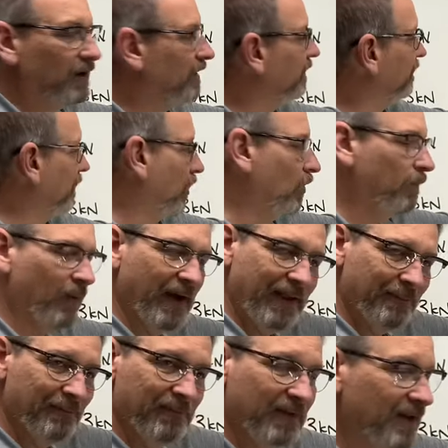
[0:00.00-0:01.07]
Nope, wait,
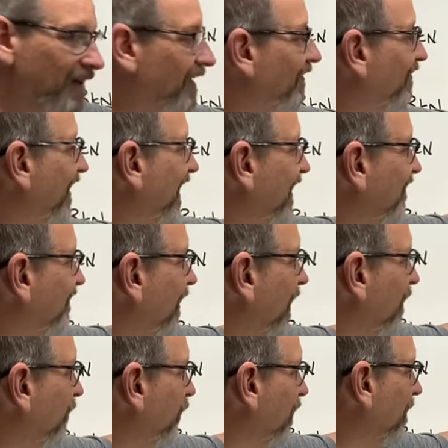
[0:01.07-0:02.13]
that is not a
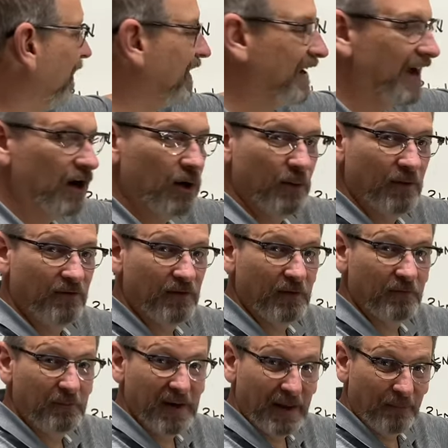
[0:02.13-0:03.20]
free body diagram of a
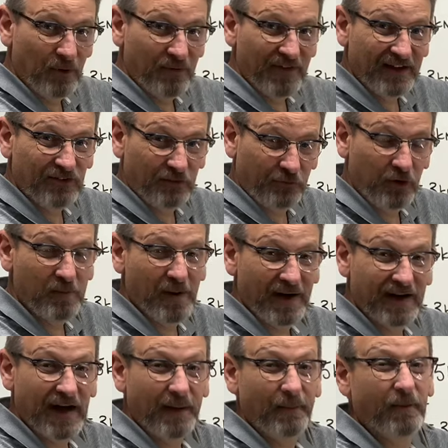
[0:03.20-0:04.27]
member. That's a free body
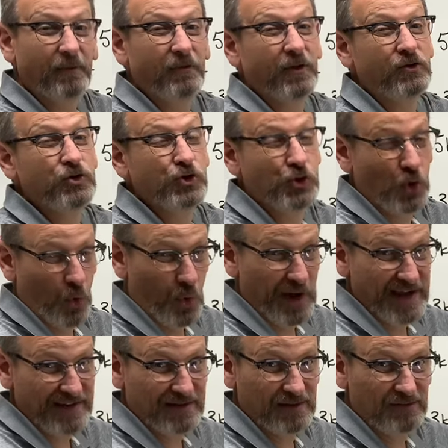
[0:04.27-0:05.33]
diagram of the
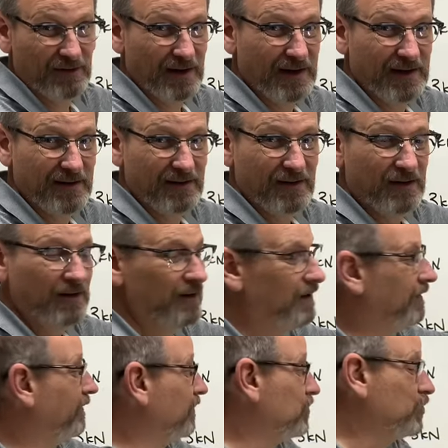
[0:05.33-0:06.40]
joint, right?
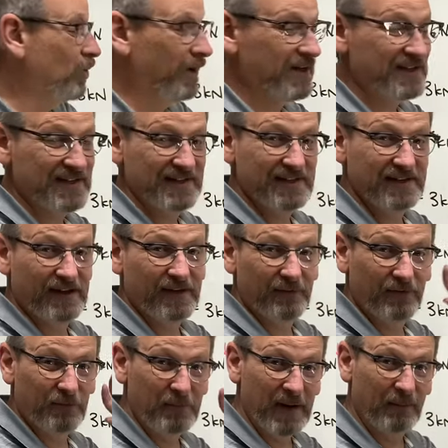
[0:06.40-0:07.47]
The joint's in the
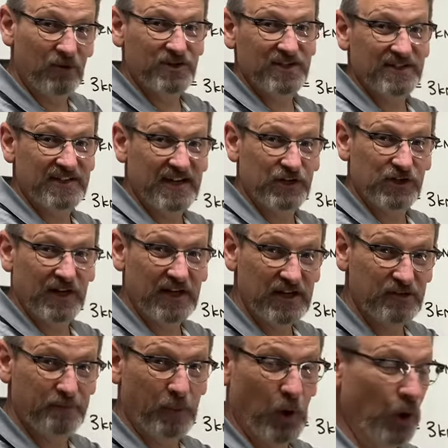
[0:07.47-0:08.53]
member's in tension and he's
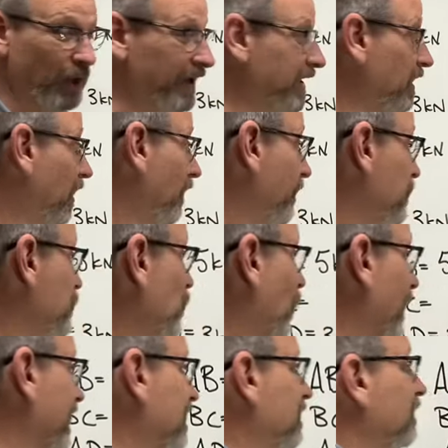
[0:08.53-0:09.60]
pulling on the joint.